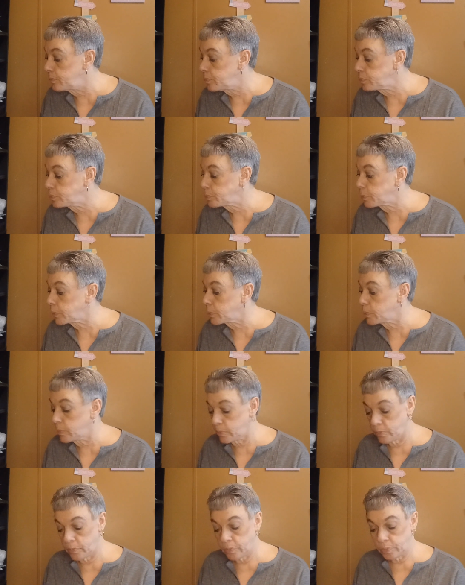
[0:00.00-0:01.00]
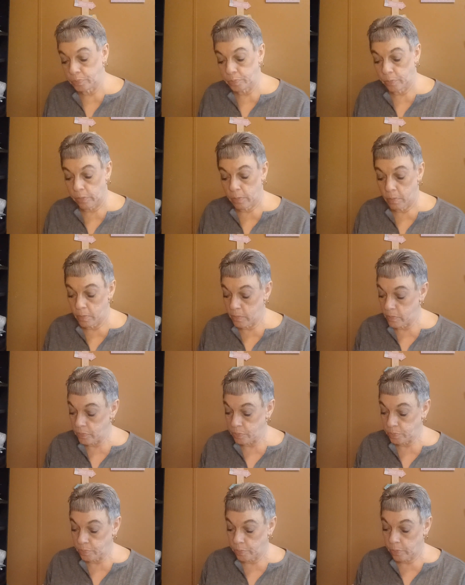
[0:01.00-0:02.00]

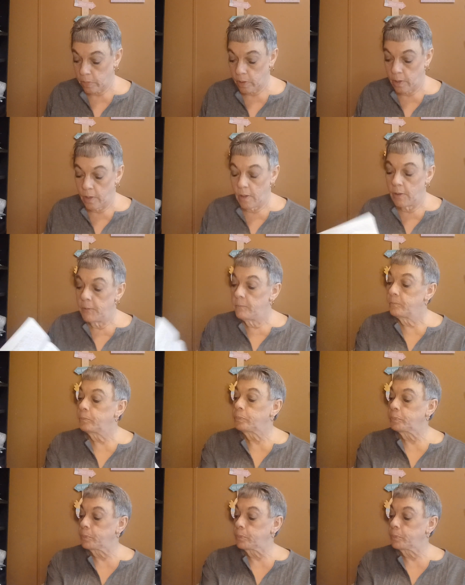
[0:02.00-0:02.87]
Nobody speaks.